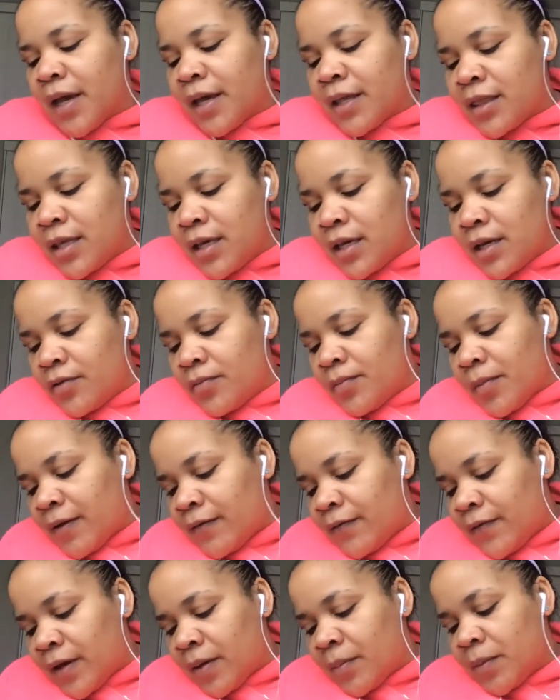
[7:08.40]
I think of my
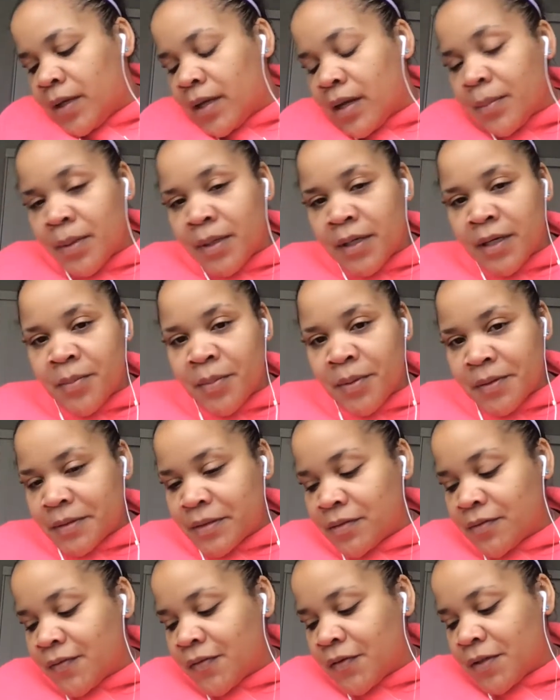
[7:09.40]
family, and I'm gonna get
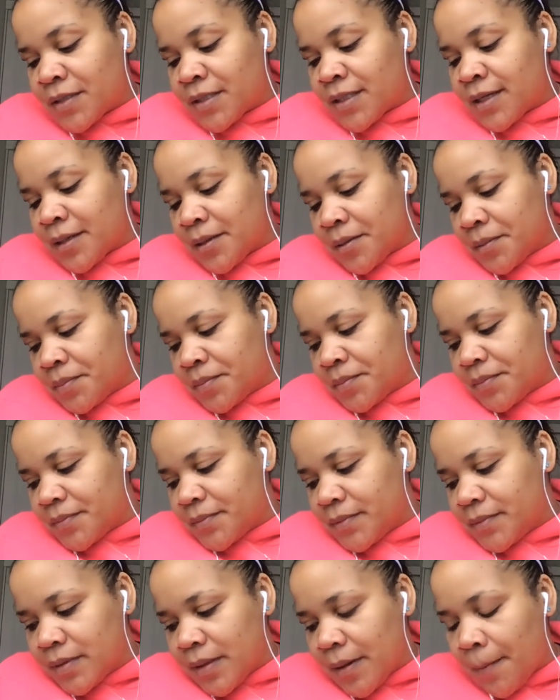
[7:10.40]
personal for a second.
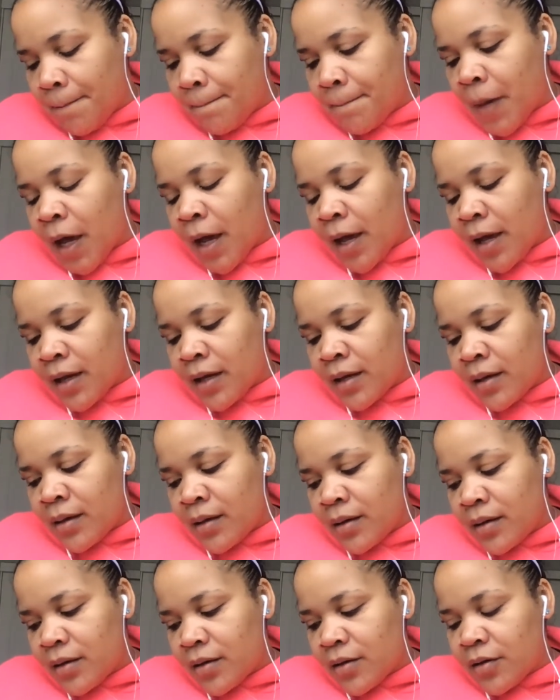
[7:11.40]
My
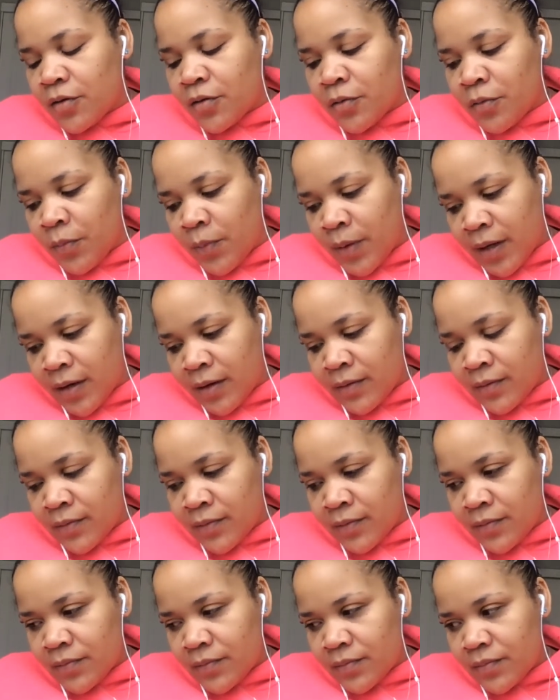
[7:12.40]

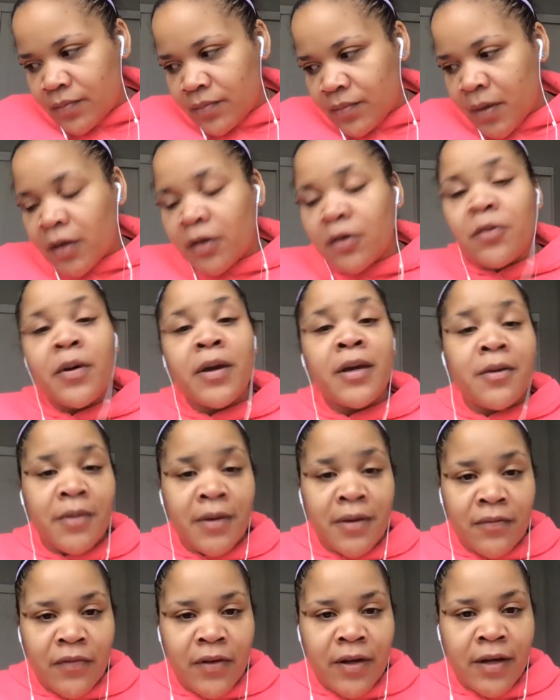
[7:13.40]
grand, my great
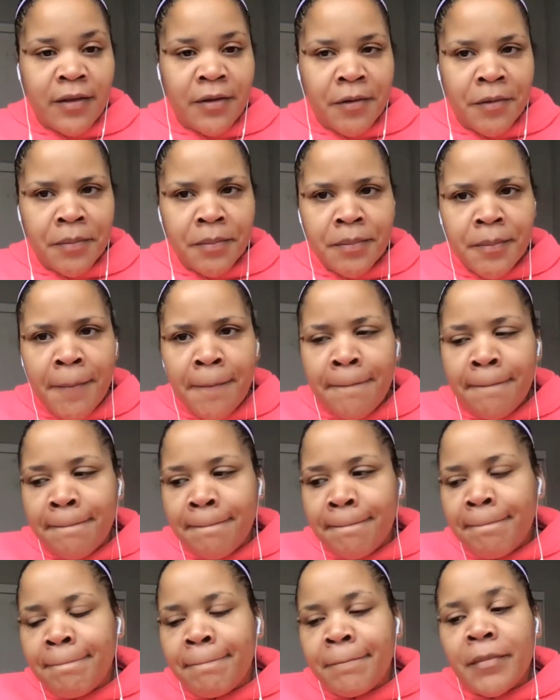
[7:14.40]
grandfather
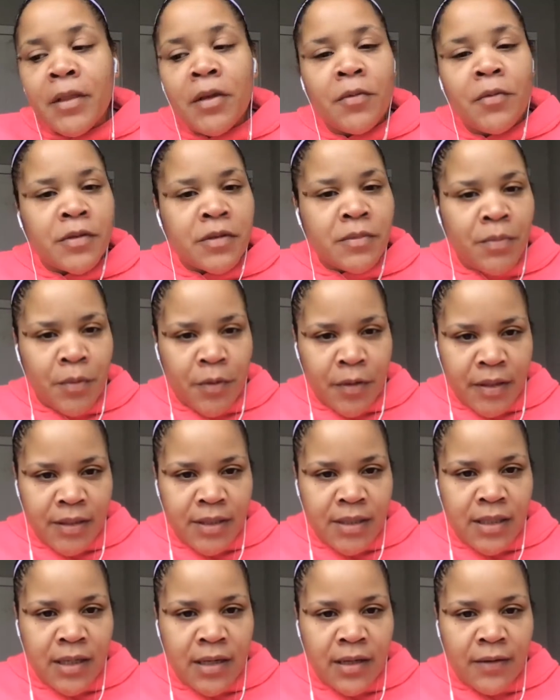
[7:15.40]
was born a
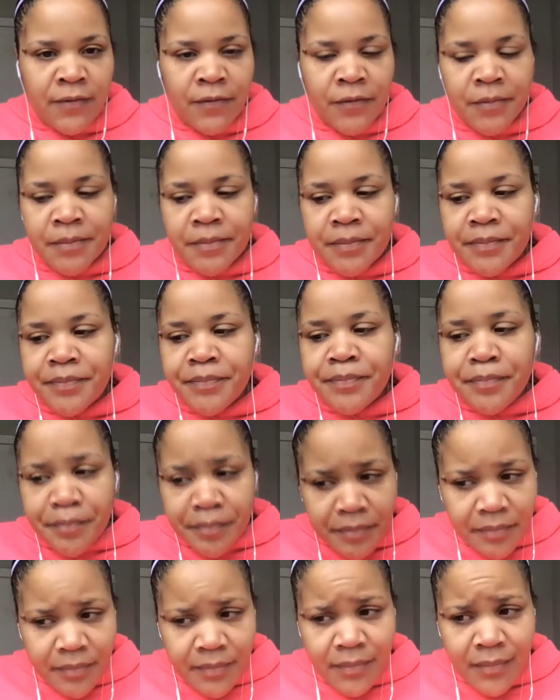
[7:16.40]
slave,
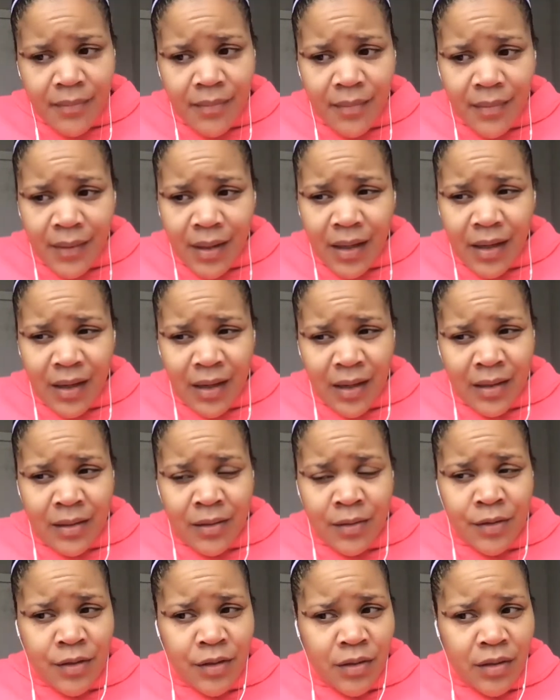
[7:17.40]

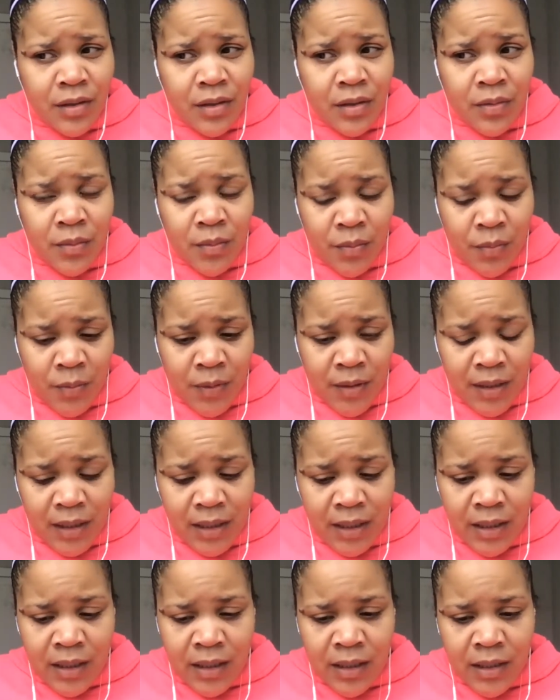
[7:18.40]
and when
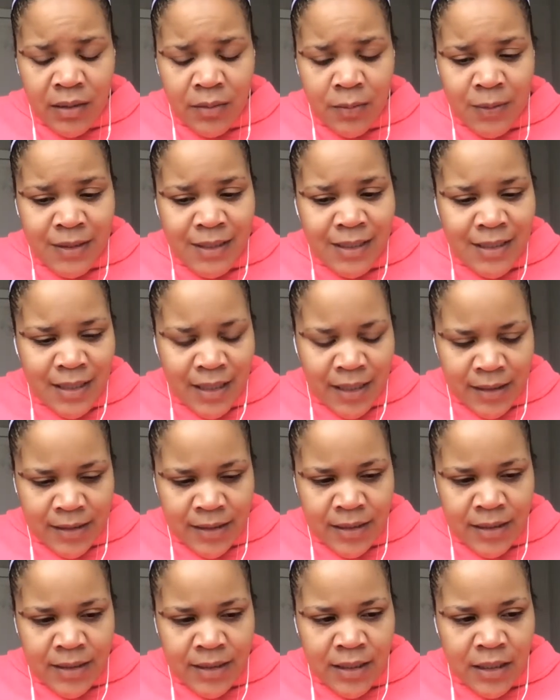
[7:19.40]
he was in
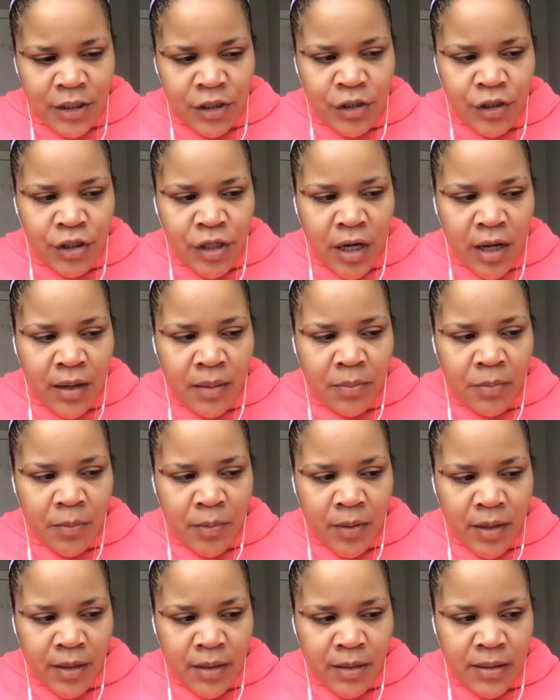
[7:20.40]
Texas, his job
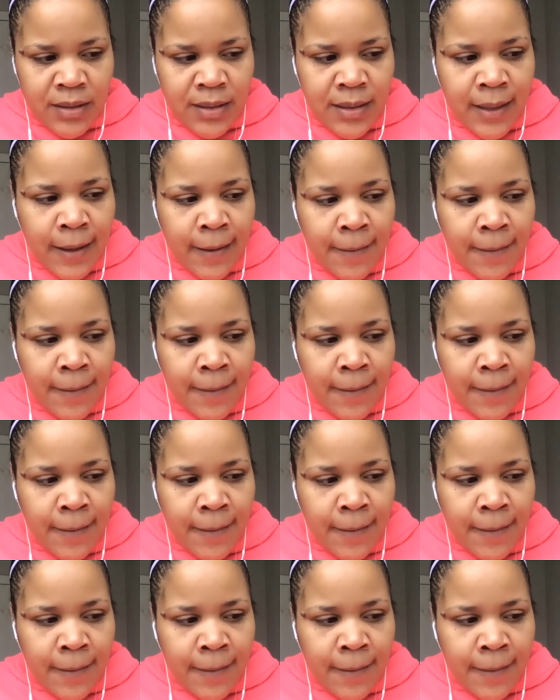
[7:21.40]
was